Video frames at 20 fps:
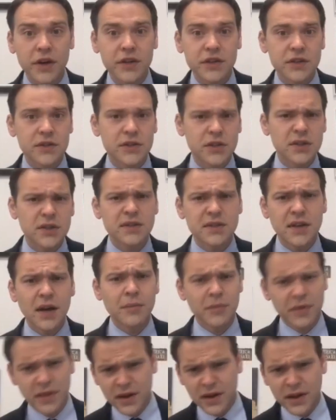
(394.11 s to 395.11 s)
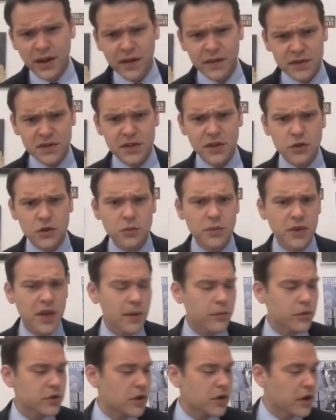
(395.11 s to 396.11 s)
Just dumb. But then again, this is Andrew McCabe
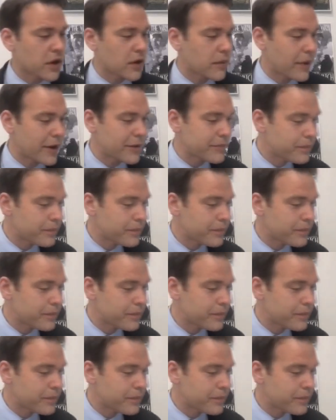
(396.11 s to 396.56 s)
we're talking about.